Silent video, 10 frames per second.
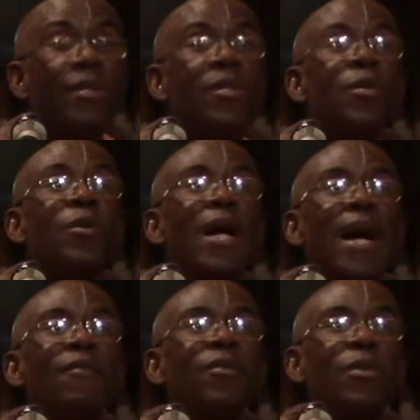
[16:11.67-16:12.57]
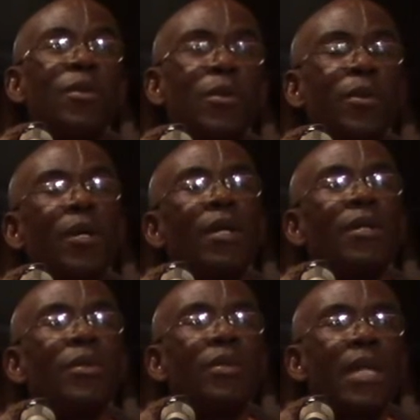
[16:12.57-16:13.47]
you have to do.
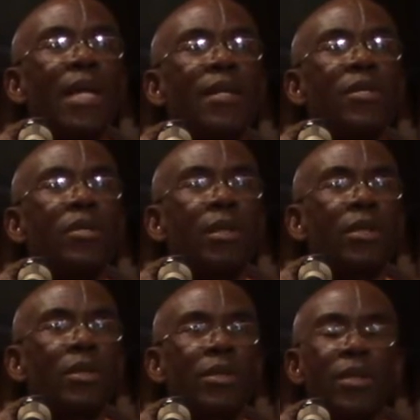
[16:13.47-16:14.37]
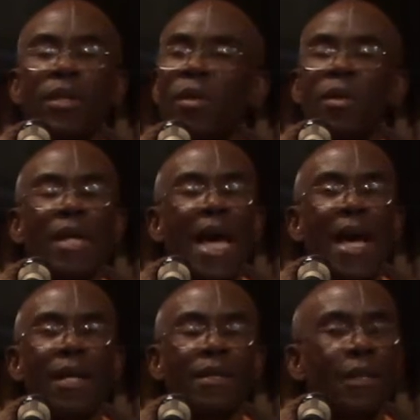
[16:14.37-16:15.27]
You take instructions, you don't
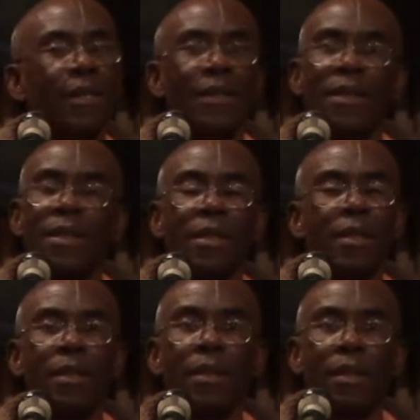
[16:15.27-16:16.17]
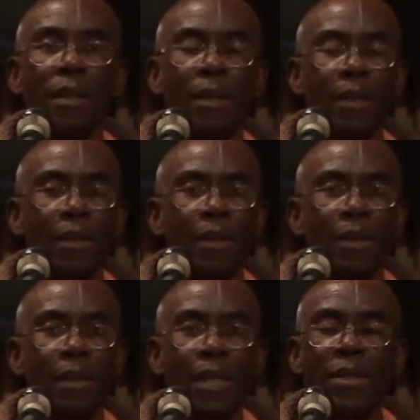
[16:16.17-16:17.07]
ask, is
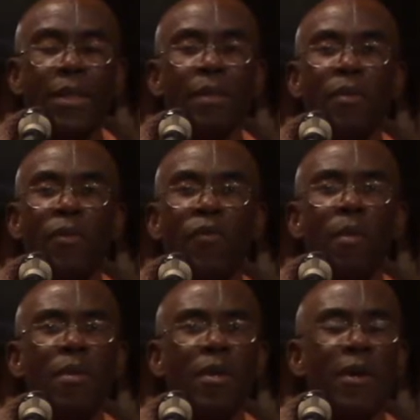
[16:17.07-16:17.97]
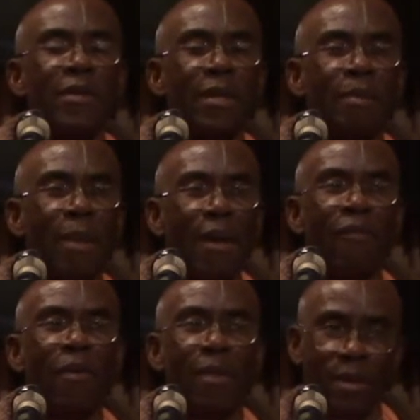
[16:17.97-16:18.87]
it good for me or is it bad
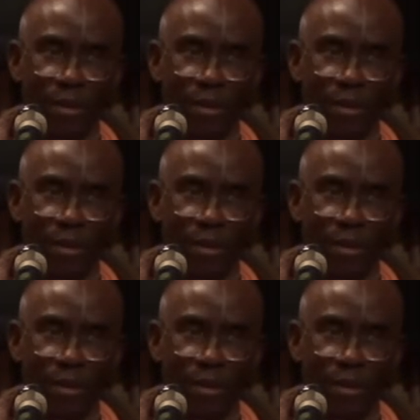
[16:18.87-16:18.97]
for me?